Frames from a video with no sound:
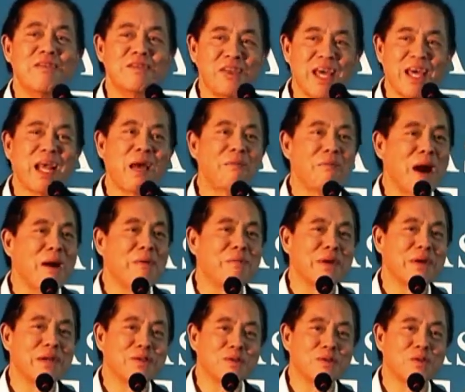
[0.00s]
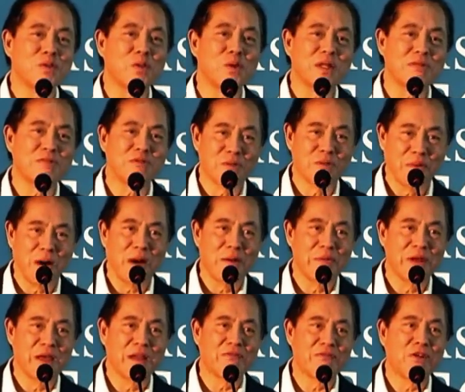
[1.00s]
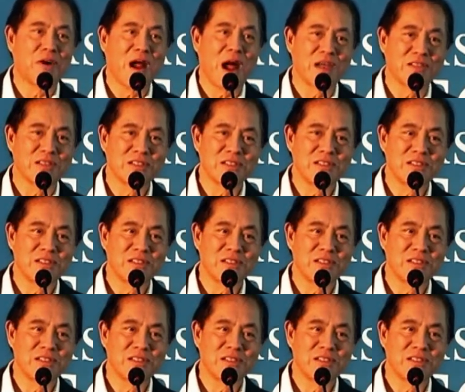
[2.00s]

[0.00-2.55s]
then I'm happy to do it for Bobby and for us.